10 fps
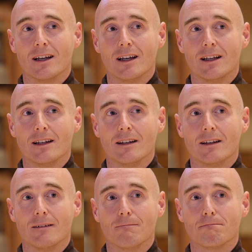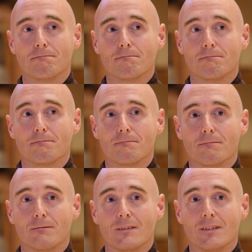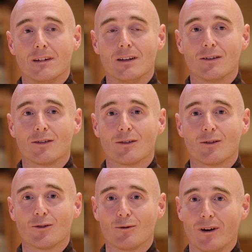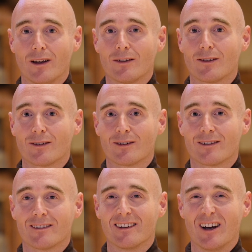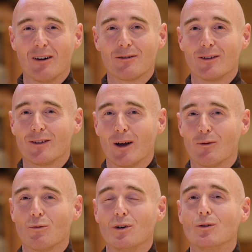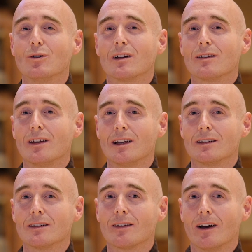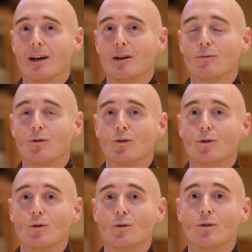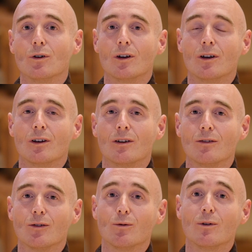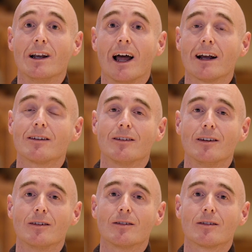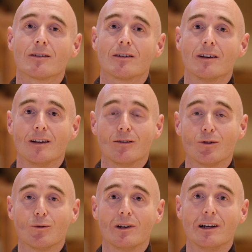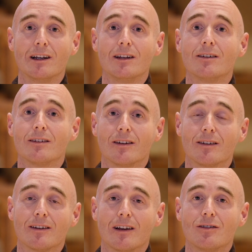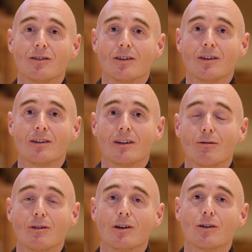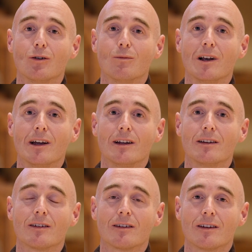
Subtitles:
And this stress, oftentimes we do not take the time to relax this and to release this tension that we accumulate.